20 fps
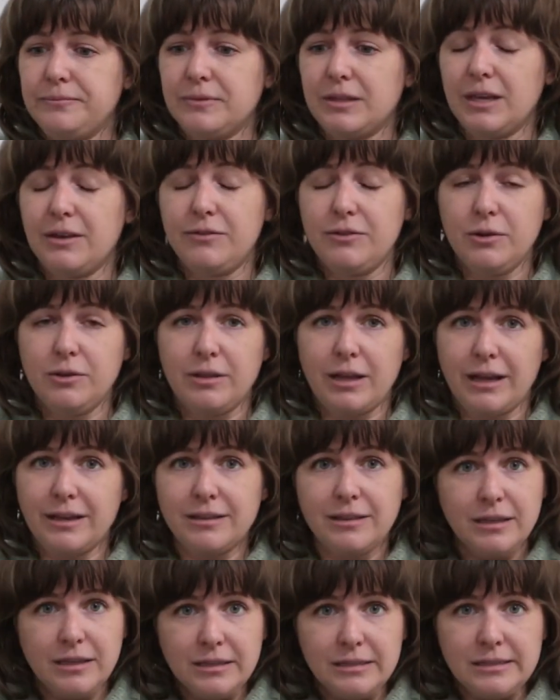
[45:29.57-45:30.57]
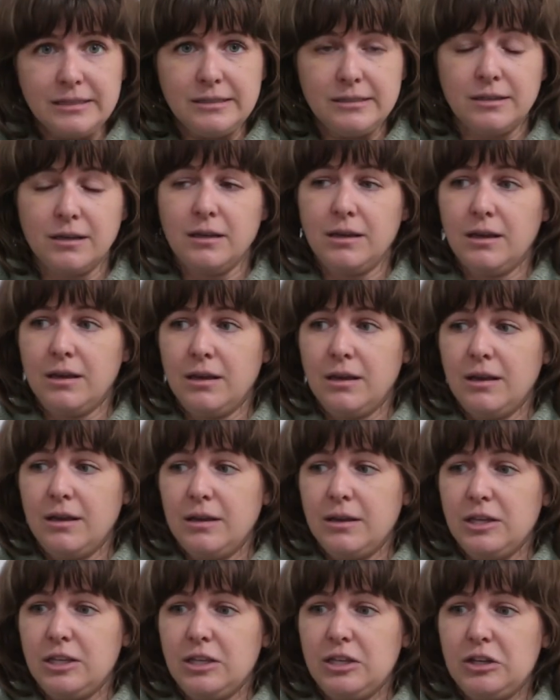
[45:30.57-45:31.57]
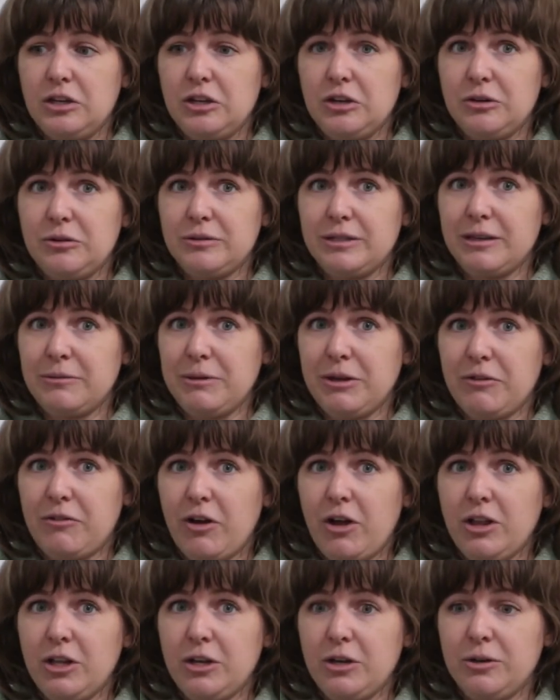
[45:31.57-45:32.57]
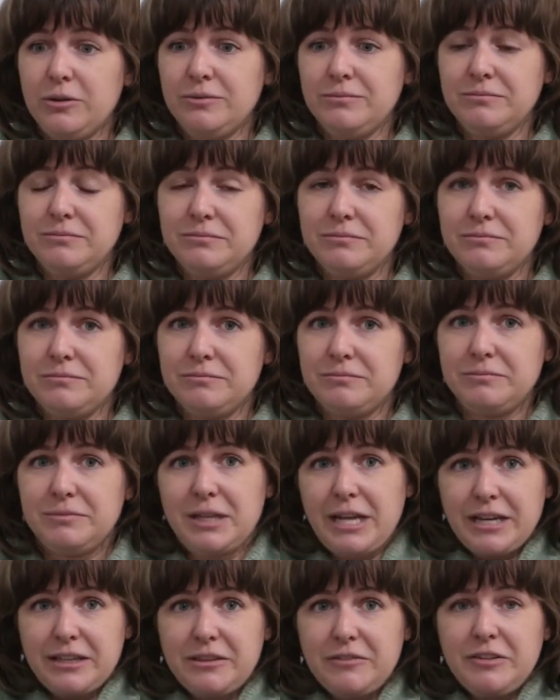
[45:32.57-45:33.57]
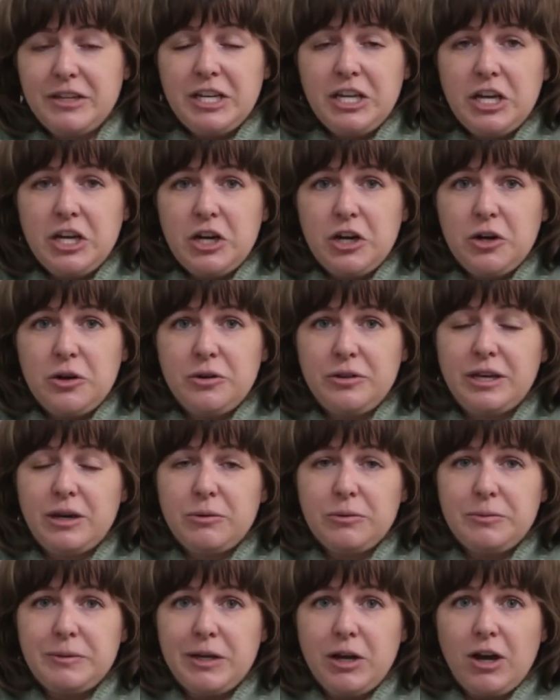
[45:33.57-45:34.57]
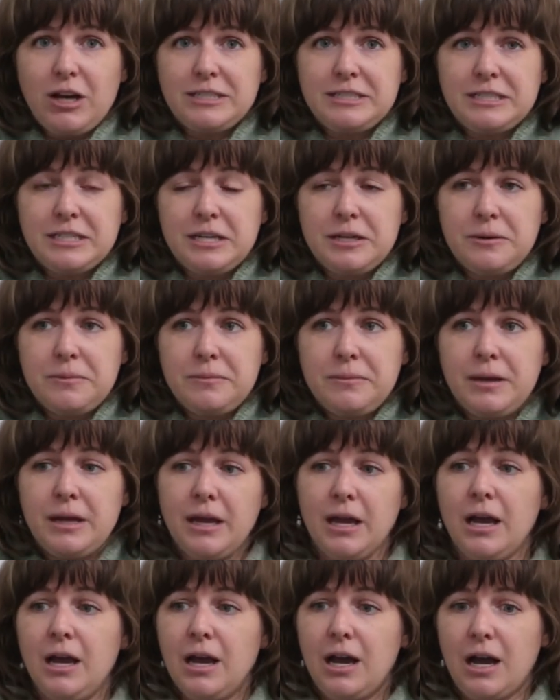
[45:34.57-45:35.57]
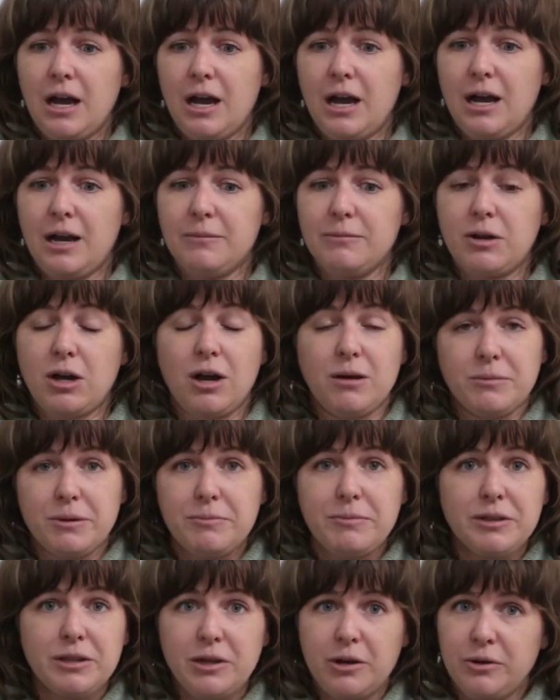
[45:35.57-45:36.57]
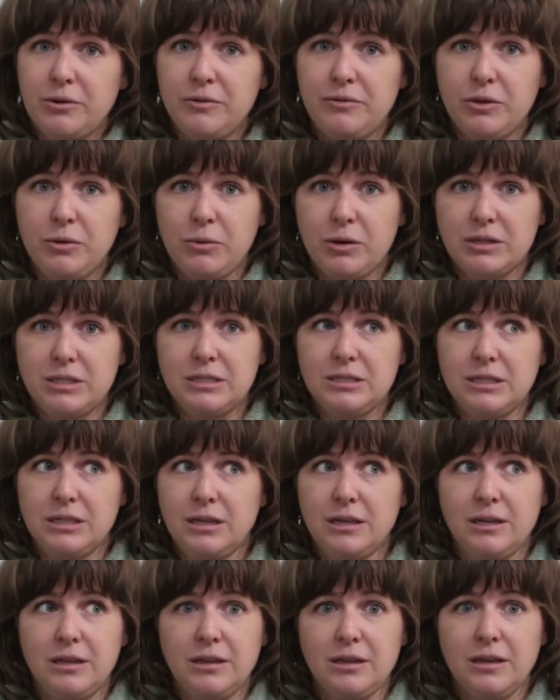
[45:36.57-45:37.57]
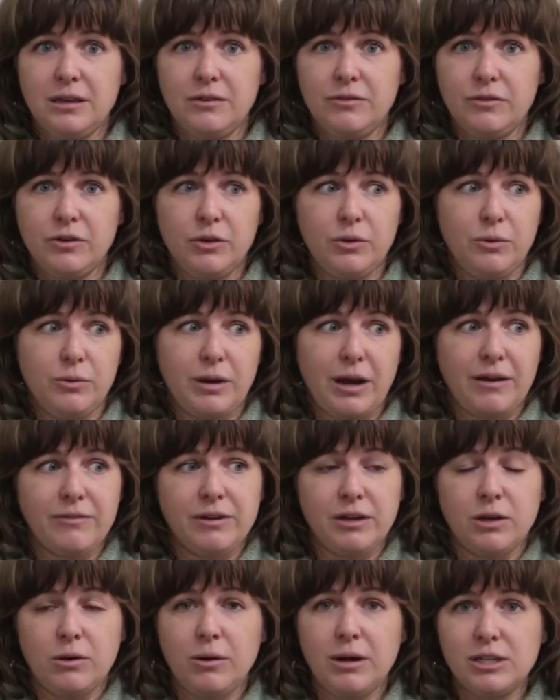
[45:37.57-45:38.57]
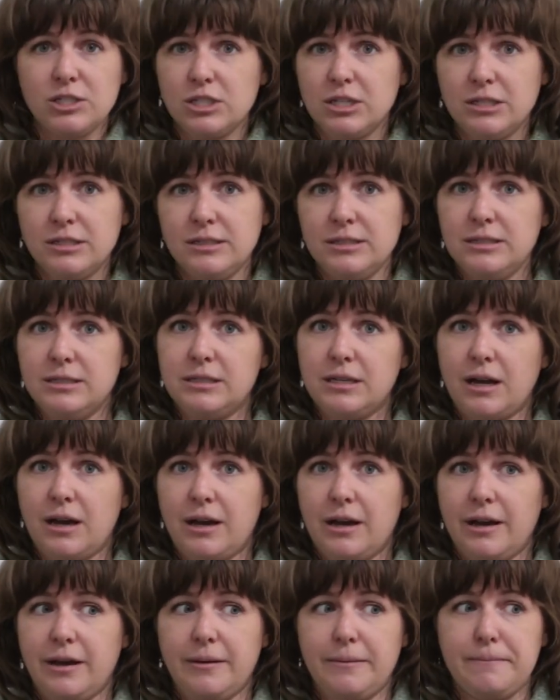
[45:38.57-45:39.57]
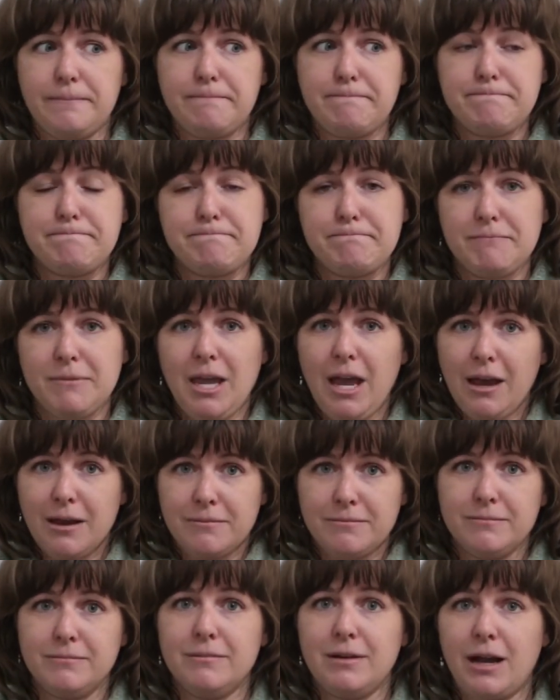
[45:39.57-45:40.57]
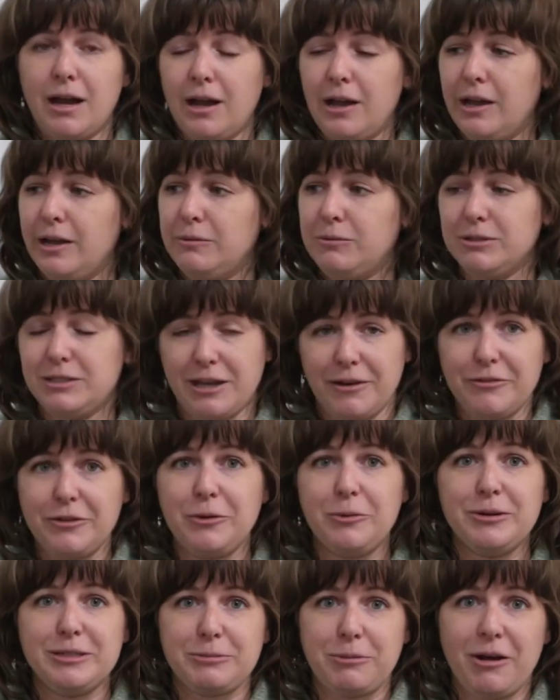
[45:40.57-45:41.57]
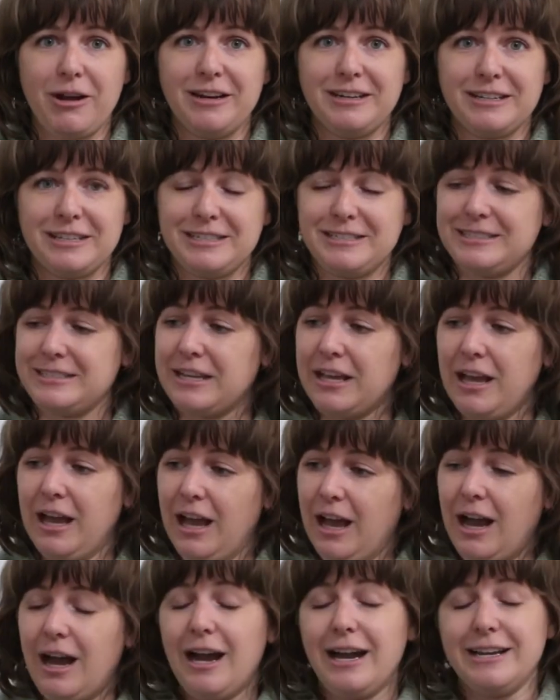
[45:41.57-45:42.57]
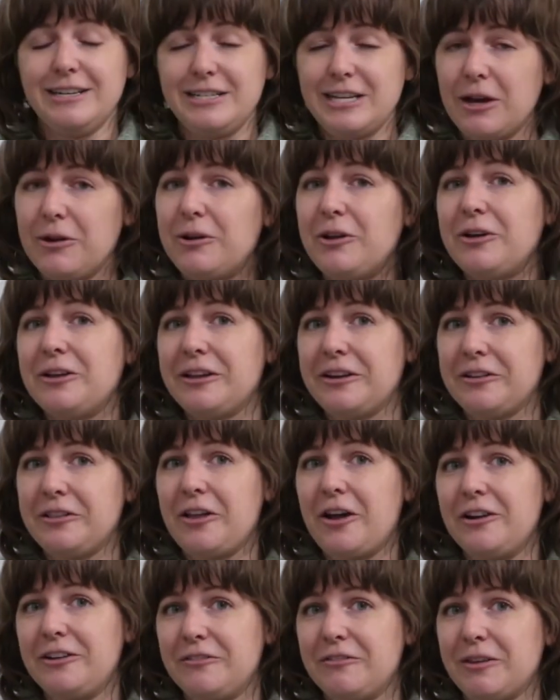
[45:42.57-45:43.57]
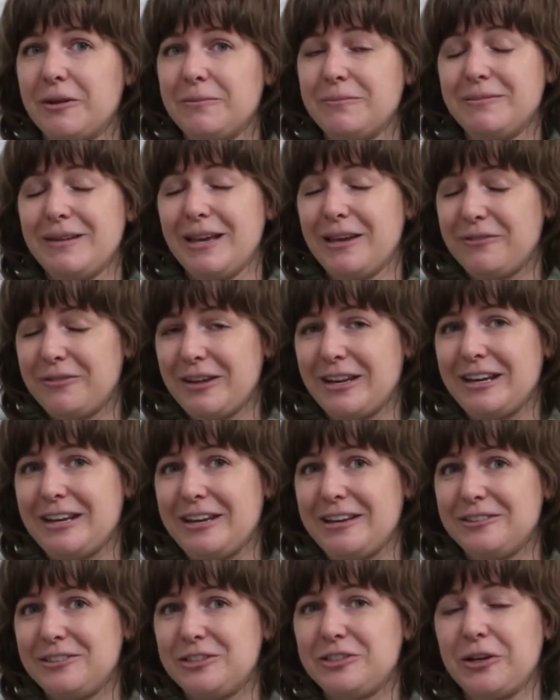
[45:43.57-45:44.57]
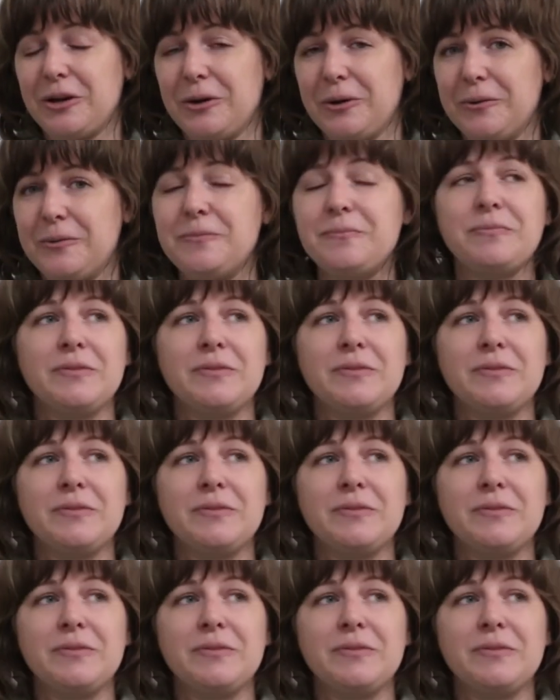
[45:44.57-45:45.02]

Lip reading: if you like this, you know, give me a follow, like the video, that would be awesome. Comment below if you want to see anything, if you have any questions. Yeah, I will definitely respond, because I doubt I'll get a lot of them, if any. So